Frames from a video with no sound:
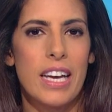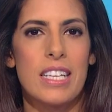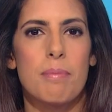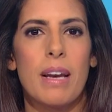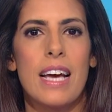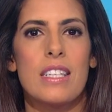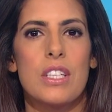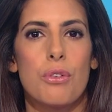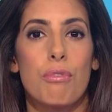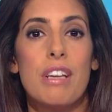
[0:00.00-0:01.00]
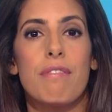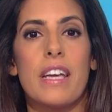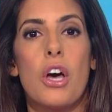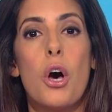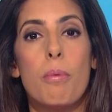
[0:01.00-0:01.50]
has plans to
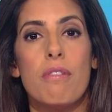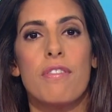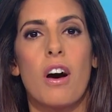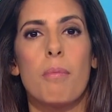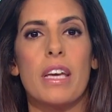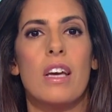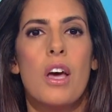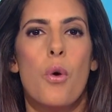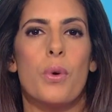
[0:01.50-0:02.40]
reinvent urban farming